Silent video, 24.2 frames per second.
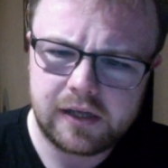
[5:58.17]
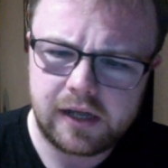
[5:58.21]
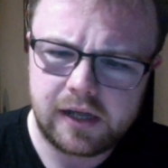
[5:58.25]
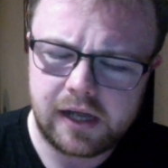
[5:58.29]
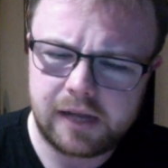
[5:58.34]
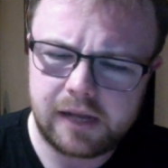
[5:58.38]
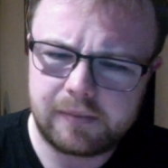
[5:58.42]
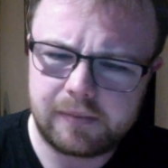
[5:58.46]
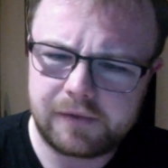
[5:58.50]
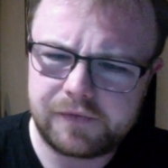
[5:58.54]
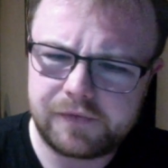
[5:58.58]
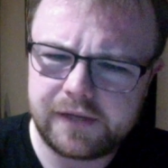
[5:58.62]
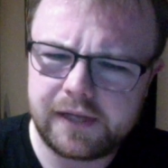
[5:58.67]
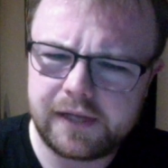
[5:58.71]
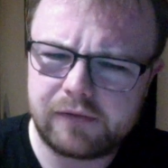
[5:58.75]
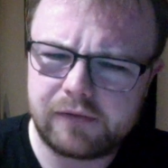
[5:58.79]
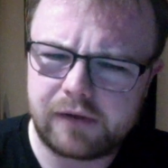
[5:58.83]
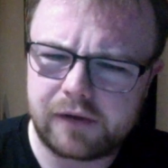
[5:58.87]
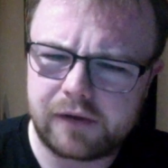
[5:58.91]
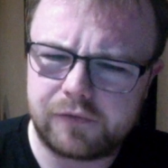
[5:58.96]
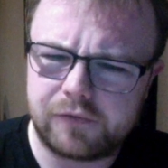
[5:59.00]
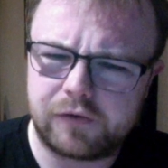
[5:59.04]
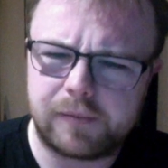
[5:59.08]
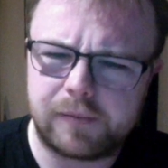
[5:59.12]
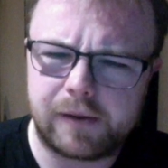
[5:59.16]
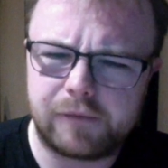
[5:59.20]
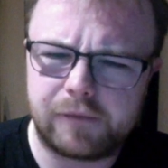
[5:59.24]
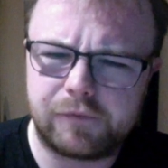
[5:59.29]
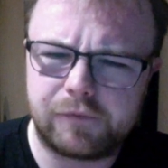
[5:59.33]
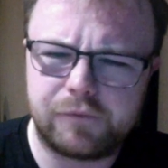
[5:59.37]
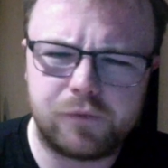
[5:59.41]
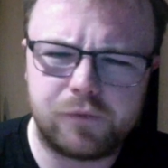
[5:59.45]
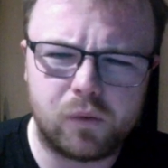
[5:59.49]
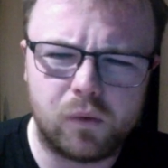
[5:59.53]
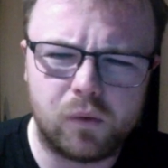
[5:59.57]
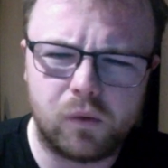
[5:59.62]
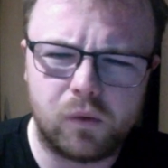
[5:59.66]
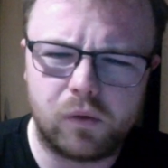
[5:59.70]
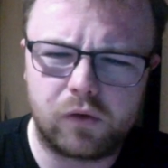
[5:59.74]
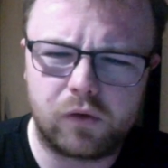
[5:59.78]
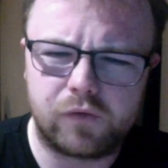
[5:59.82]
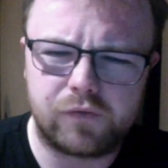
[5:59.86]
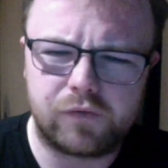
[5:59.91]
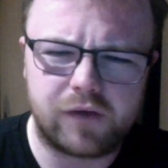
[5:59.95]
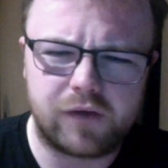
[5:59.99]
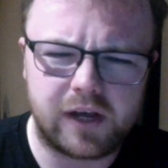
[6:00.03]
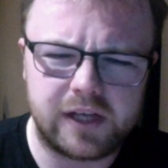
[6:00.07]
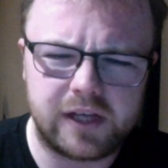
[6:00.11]
I think it ran for about 4 or
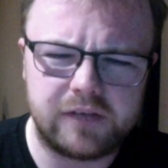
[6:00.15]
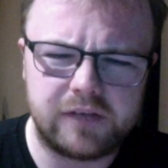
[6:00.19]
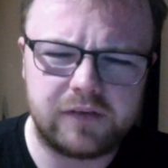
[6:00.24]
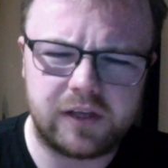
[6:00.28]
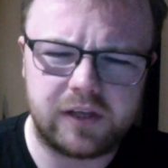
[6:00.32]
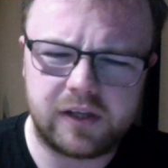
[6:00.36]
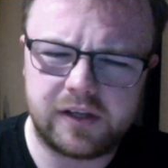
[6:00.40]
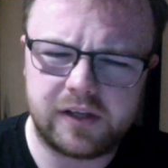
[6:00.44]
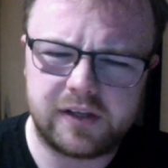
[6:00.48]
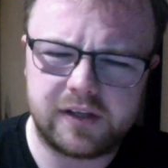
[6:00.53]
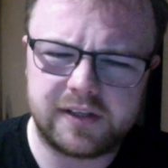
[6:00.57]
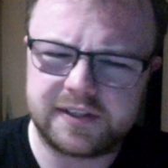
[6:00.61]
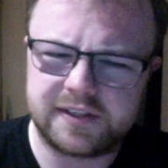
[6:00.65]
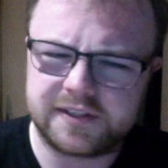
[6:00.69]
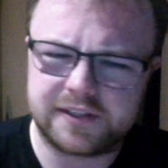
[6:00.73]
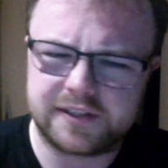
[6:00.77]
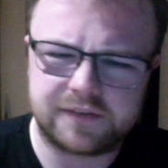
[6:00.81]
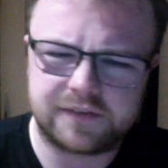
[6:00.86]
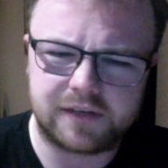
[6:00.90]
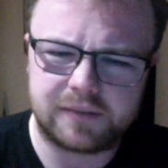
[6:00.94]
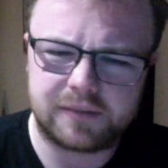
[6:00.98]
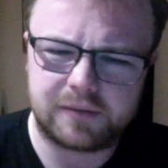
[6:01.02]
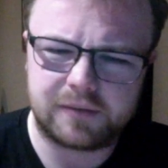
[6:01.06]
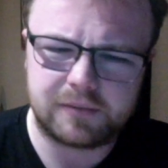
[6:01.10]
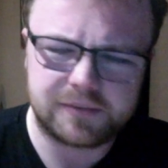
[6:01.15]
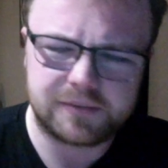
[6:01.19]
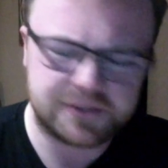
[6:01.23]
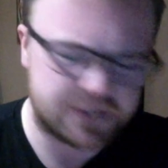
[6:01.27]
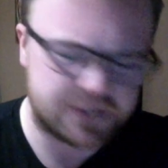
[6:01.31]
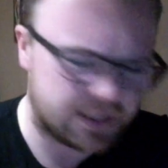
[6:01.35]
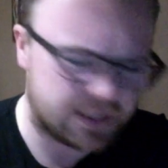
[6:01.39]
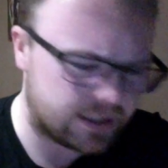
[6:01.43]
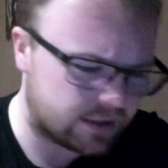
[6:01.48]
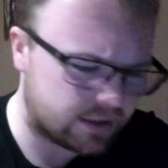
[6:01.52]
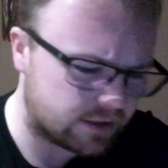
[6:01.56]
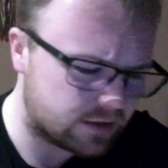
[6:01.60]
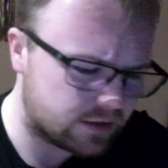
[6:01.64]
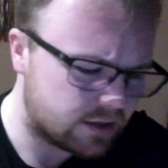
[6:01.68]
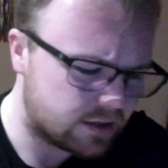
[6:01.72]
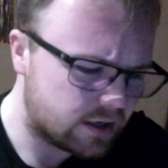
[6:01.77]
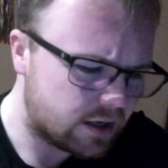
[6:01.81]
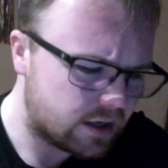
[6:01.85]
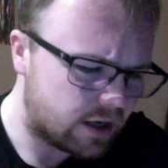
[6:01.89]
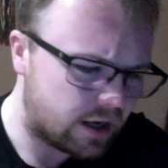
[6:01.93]
5 years, if I'm not mistaken.